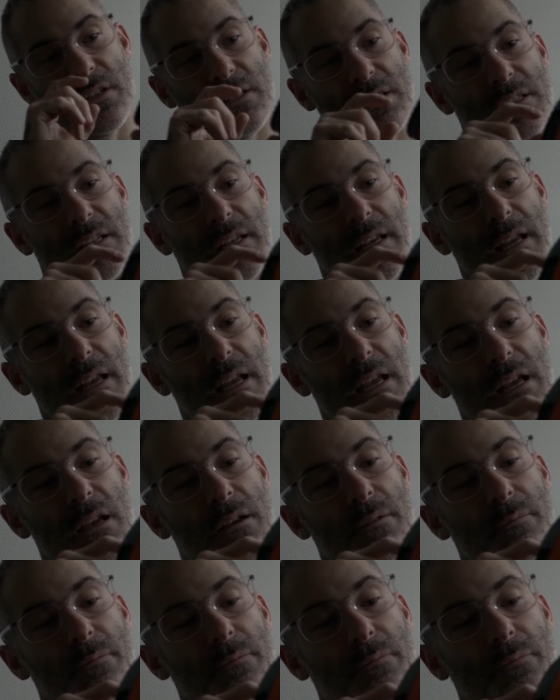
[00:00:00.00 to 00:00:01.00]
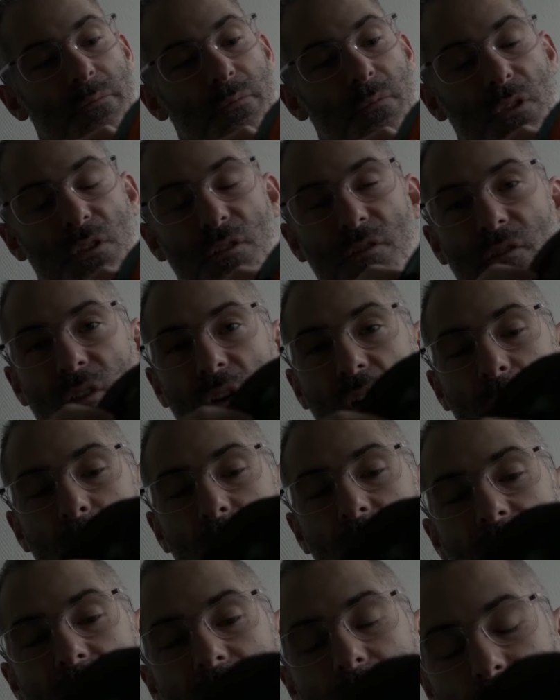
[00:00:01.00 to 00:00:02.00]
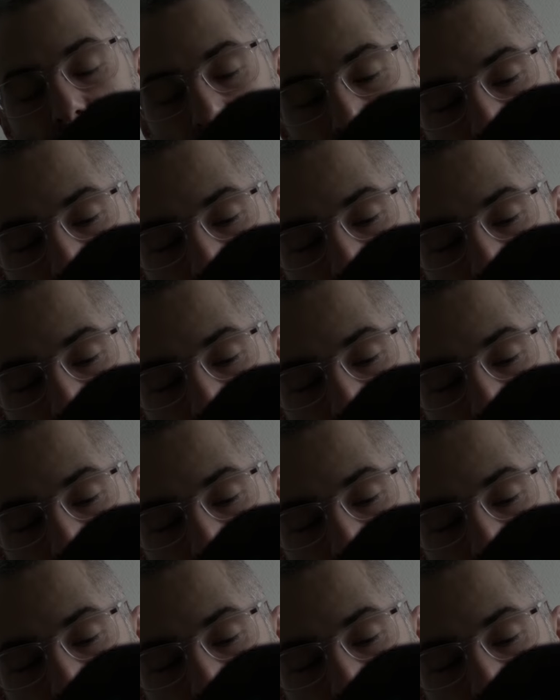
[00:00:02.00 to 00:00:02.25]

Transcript: you can see it here, the fly plate